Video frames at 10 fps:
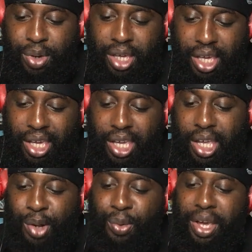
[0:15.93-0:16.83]
weekend
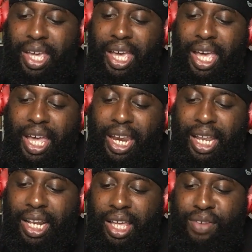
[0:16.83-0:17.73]
getaway at
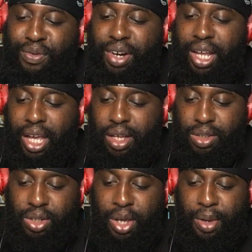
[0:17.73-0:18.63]
a lakefront house,